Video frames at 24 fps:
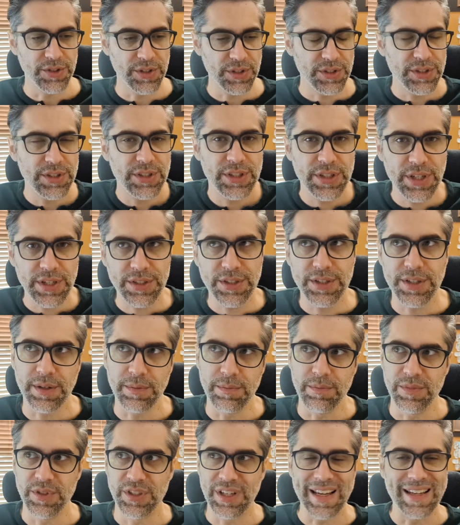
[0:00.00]

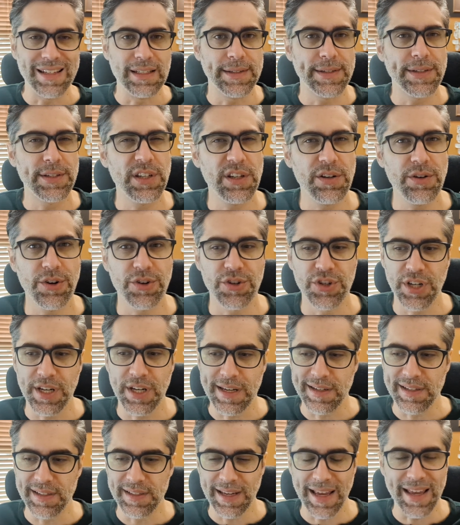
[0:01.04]
systems and
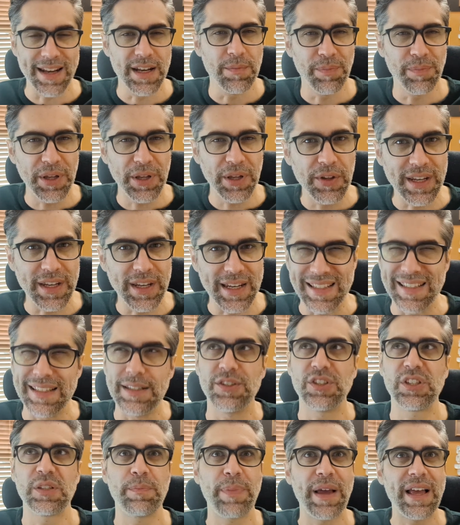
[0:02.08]
synergies and abilities
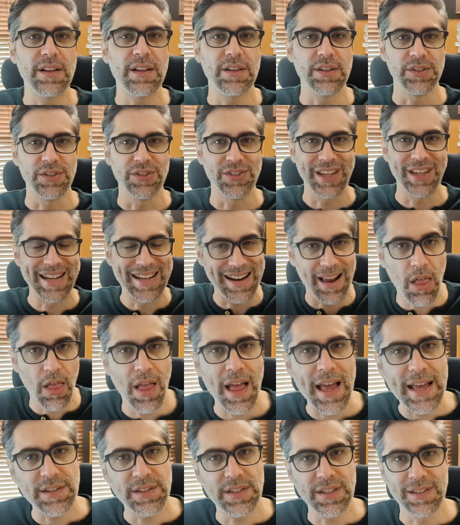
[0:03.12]
and spells and
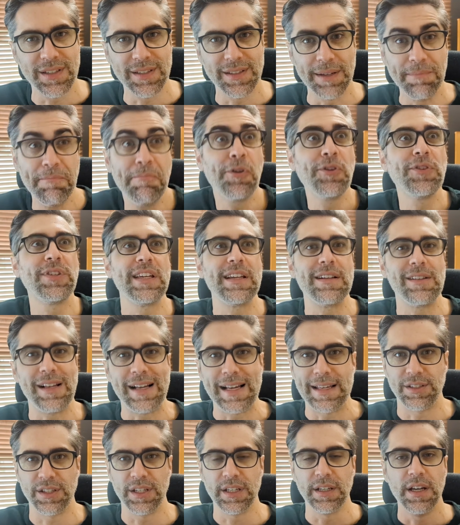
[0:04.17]
classes and
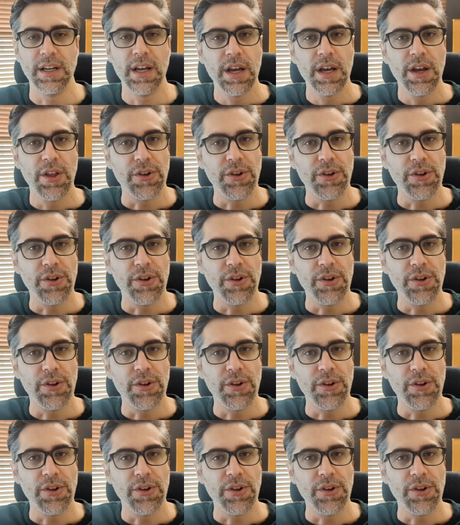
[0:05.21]
multiclassing.